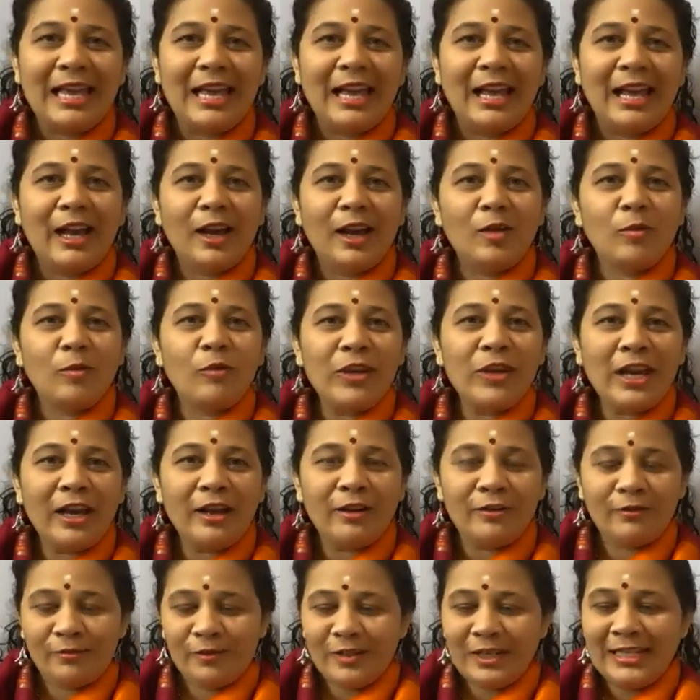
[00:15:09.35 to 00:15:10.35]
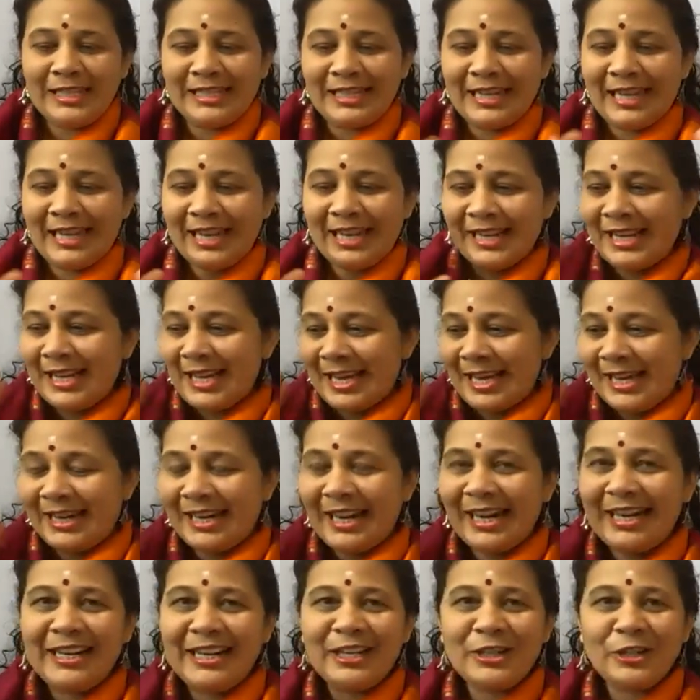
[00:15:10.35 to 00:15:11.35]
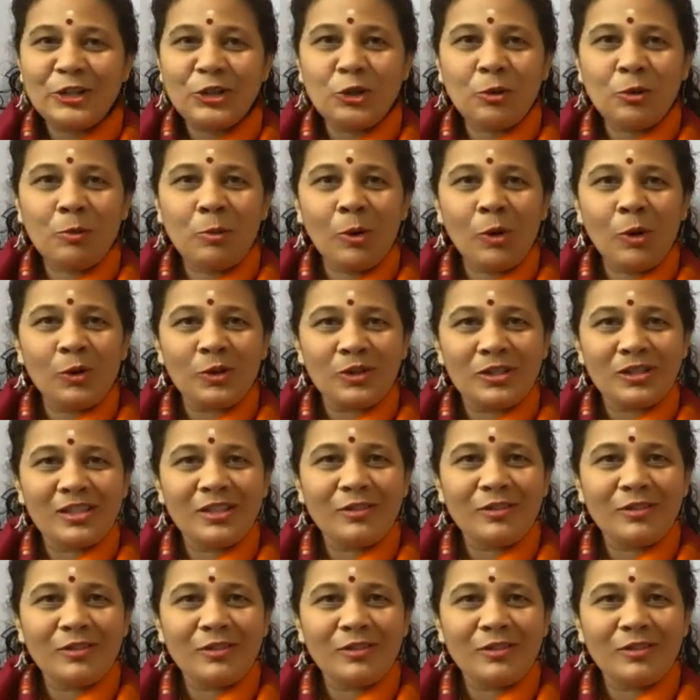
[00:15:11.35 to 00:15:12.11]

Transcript: And it's like riding two boats.